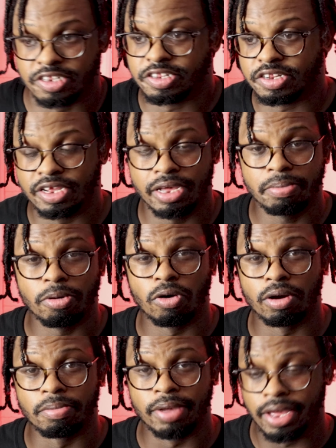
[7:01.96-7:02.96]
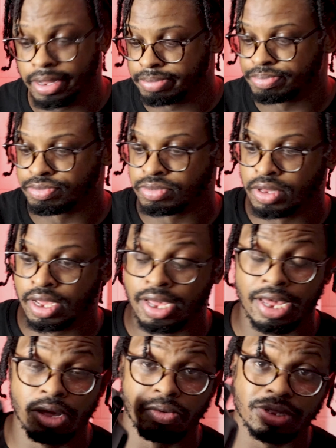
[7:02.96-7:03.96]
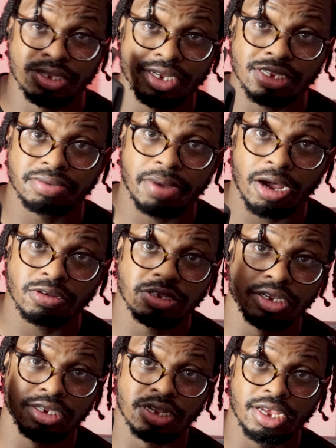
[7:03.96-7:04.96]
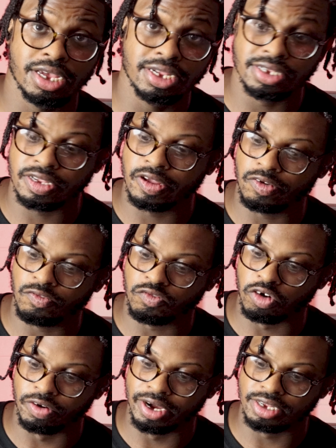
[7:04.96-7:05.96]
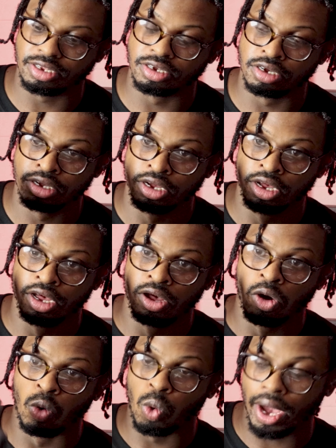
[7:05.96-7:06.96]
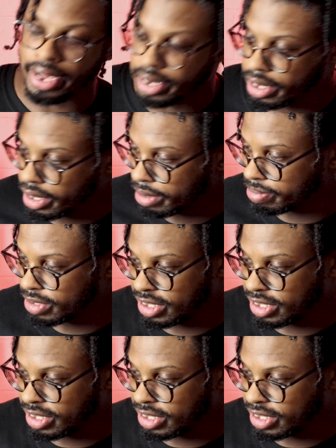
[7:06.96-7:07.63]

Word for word: to sleep on me. And with this mouse, it's easy for it to wake up.